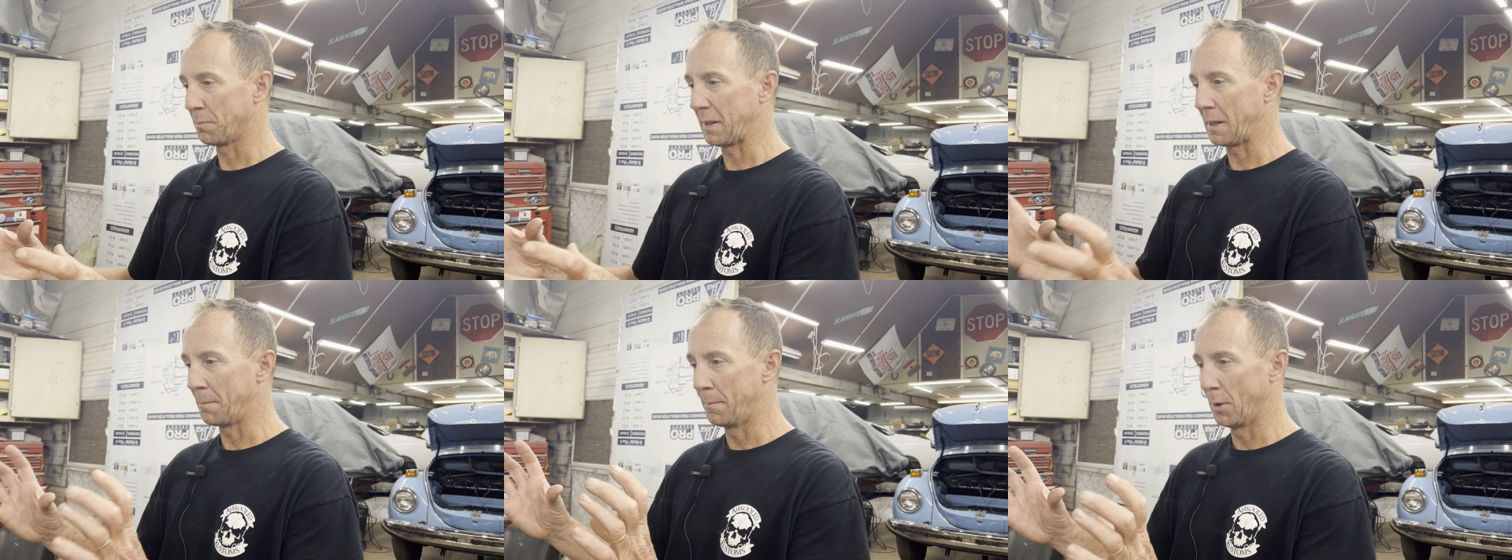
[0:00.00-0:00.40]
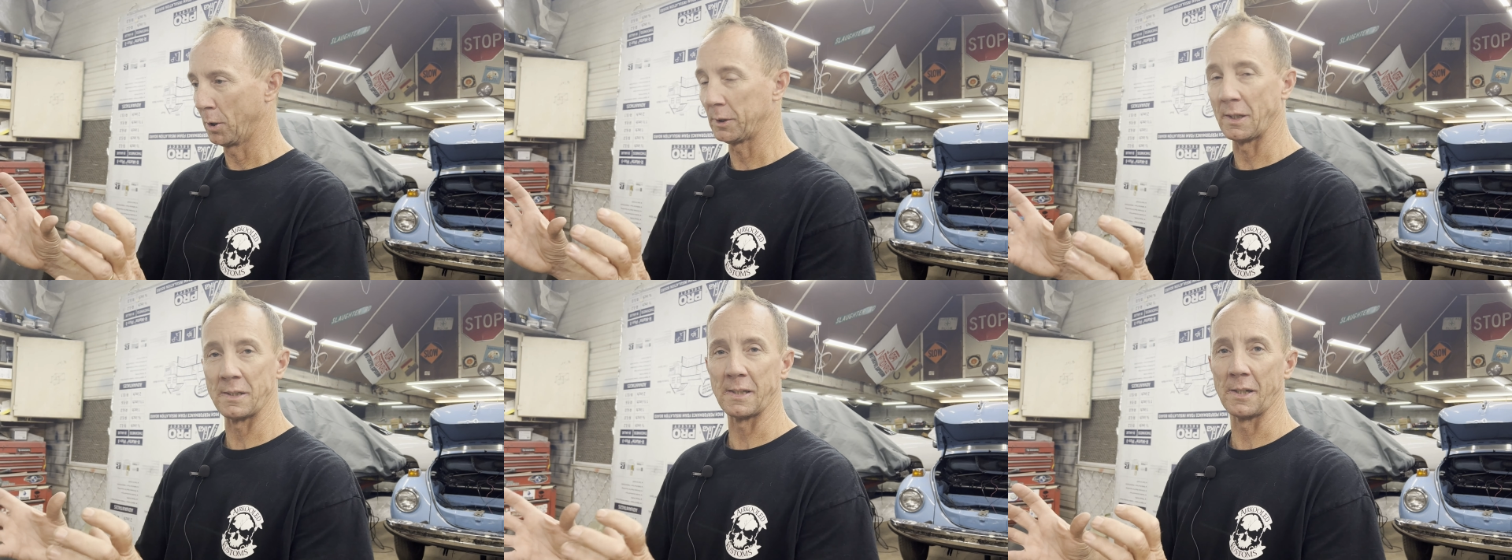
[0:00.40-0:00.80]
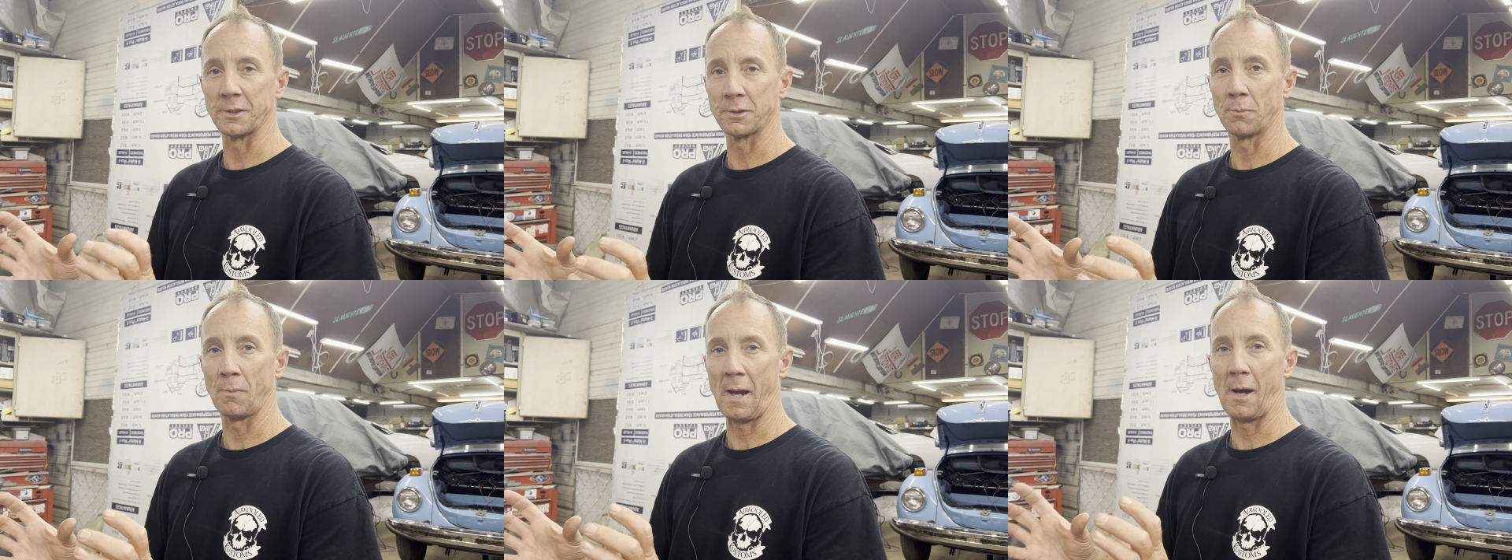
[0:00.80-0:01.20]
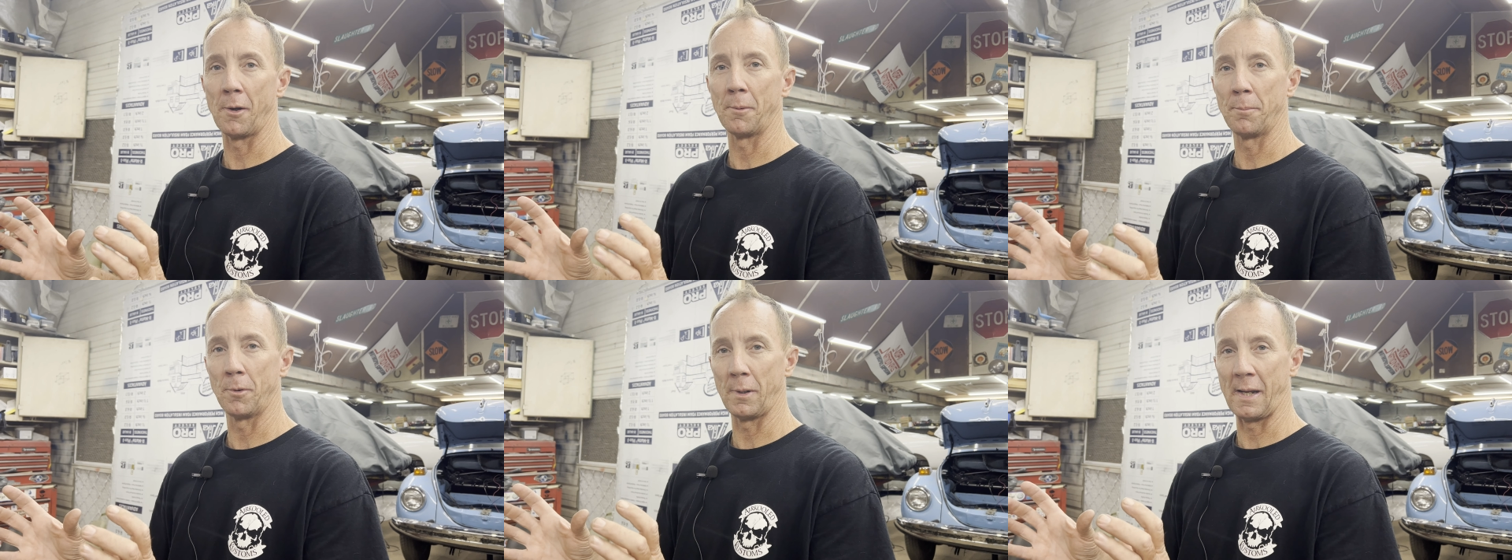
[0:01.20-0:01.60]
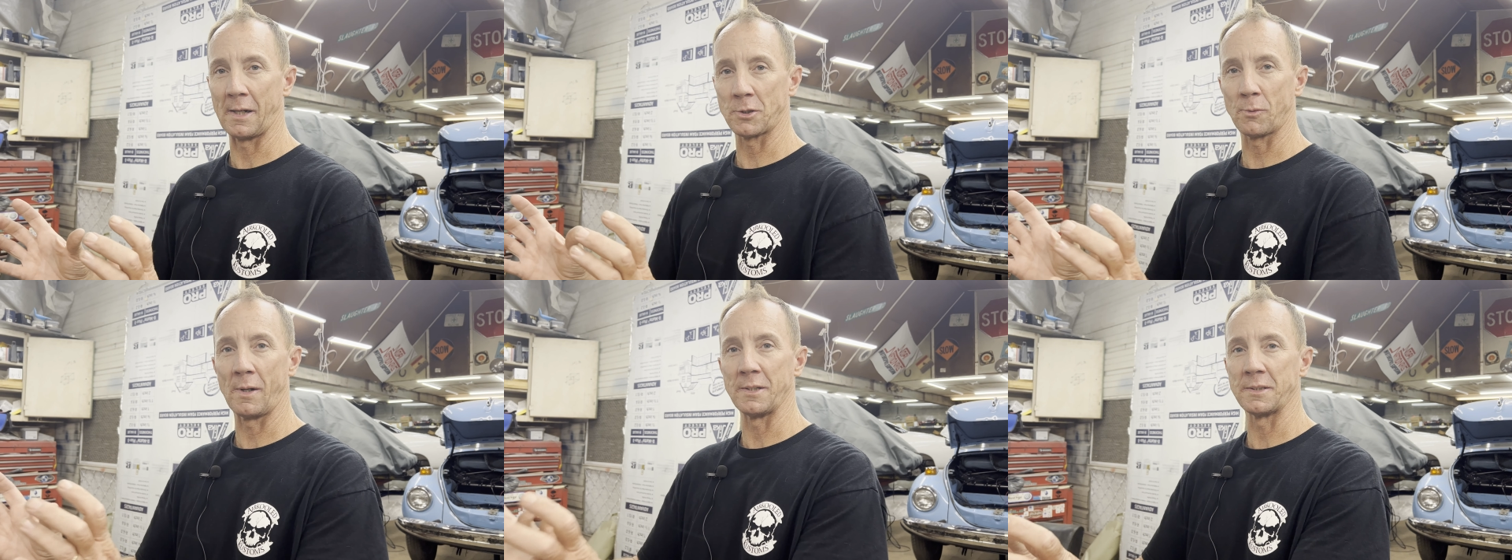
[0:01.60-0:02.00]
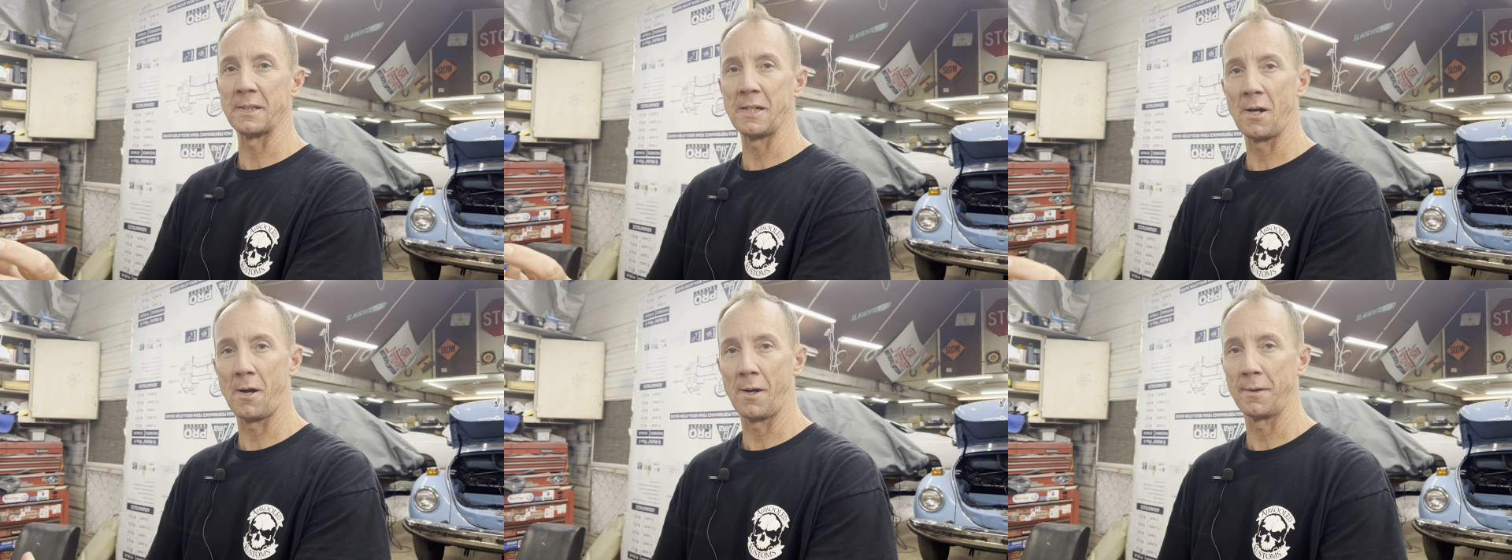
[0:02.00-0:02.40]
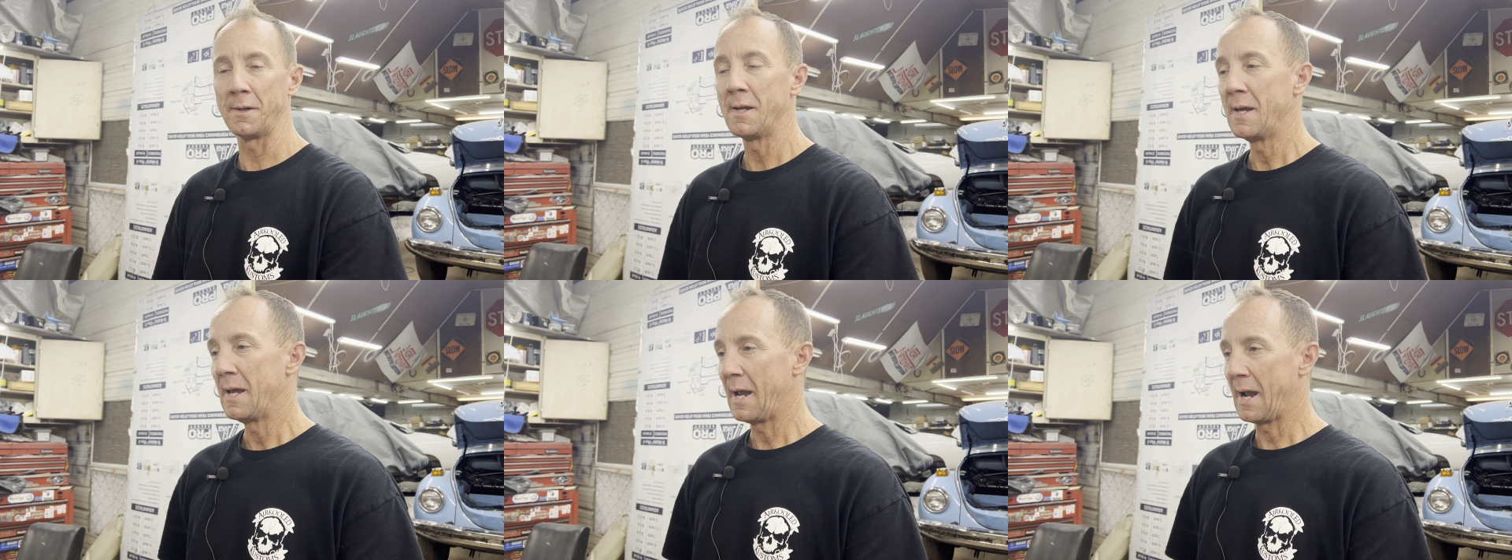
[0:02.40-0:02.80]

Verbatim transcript: a big book that tells them how to put X Y Z on,